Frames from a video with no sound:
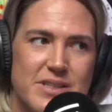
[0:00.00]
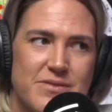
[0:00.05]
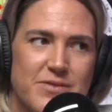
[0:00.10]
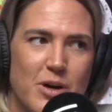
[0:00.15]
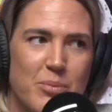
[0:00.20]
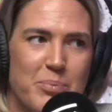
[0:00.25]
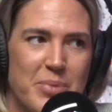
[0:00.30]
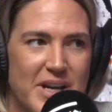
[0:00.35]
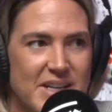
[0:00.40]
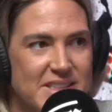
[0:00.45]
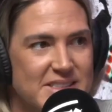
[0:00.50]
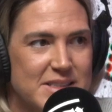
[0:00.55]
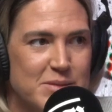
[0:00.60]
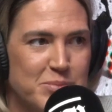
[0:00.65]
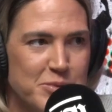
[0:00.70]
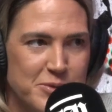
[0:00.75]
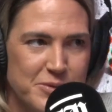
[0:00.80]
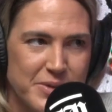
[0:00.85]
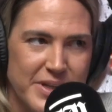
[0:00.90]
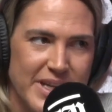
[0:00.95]
You've got
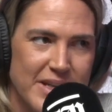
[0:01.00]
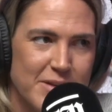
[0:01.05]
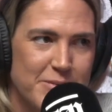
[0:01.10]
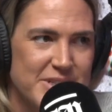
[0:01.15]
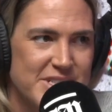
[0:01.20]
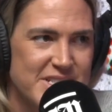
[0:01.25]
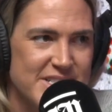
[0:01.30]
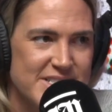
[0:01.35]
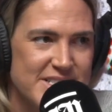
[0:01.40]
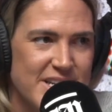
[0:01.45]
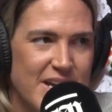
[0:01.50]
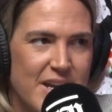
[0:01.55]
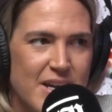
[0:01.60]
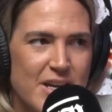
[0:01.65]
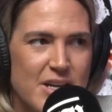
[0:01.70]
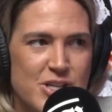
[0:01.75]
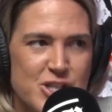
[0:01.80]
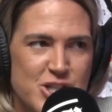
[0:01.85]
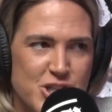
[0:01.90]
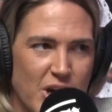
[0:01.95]
basketball here, which is
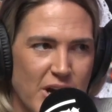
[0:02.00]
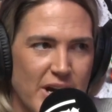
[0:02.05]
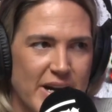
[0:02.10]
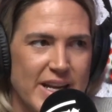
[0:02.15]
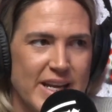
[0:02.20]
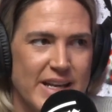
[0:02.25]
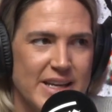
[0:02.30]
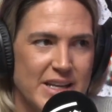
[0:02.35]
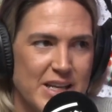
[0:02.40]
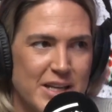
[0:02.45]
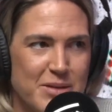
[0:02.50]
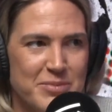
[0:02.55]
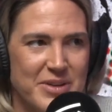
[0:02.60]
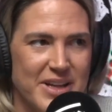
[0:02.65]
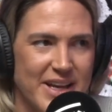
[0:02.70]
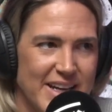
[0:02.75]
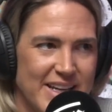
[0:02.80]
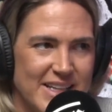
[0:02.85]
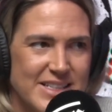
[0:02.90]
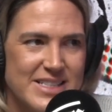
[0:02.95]
shiny and you can
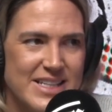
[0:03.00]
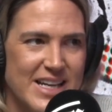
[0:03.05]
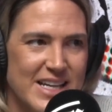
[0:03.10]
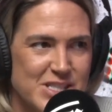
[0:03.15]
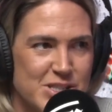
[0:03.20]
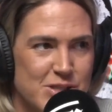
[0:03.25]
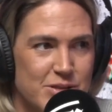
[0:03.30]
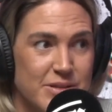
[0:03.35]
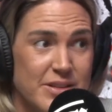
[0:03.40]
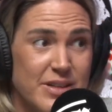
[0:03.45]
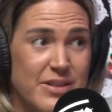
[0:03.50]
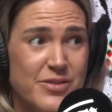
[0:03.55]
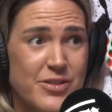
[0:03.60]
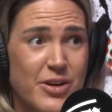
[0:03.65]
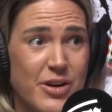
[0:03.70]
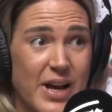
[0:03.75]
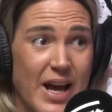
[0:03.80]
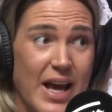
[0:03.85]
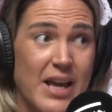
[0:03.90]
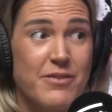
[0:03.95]
play international, and you've
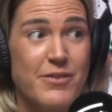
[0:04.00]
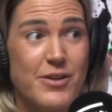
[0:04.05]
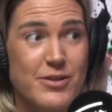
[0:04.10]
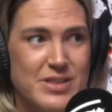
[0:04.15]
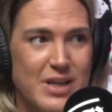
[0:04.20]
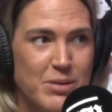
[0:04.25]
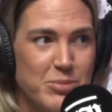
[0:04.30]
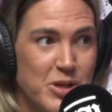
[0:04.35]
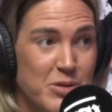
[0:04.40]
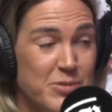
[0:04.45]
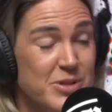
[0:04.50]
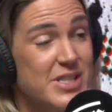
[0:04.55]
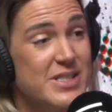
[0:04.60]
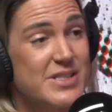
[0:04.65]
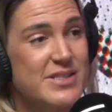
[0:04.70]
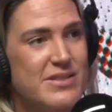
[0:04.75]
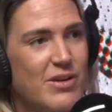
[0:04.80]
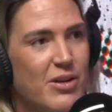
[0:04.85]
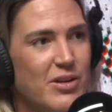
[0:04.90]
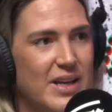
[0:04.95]
got AFLW, which
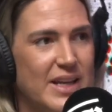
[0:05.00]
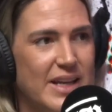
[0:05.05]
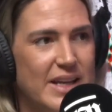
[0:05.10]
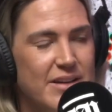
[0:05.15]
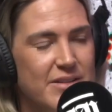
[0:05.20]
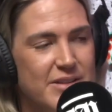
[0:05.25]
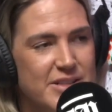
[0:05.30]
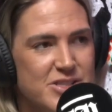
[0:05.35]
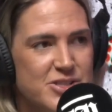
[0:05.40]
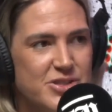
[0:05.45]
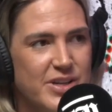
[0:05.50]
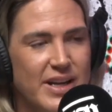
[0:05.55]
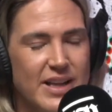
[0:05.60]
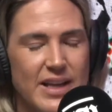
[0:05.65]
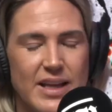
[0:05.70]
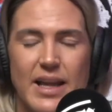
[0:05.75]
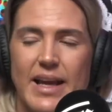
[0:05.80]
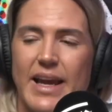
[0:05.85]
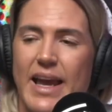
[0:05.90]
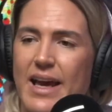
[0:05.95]
is only here in
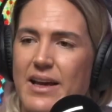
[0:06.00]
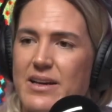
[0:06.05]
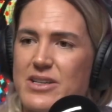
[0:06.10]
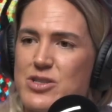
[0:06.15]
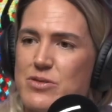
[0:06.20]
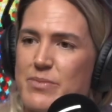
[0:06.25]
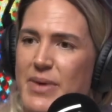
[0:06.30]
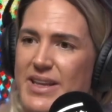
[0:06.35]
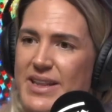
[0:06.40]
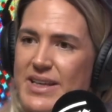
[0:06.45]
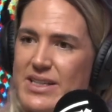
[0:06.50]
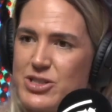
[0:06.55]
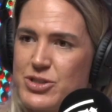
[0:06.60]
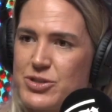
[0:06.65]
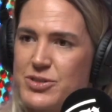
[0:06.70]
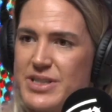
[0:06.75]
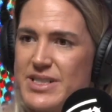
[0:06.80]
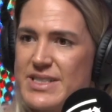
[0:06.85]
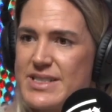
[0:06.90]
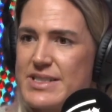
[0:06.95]
Australia. Like, how did you make that
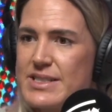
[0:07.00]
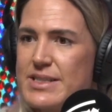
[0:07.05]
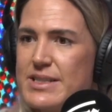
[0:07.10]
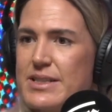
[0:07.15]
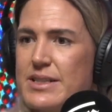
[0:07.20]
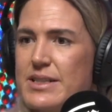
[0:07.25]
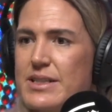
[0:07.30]
choice?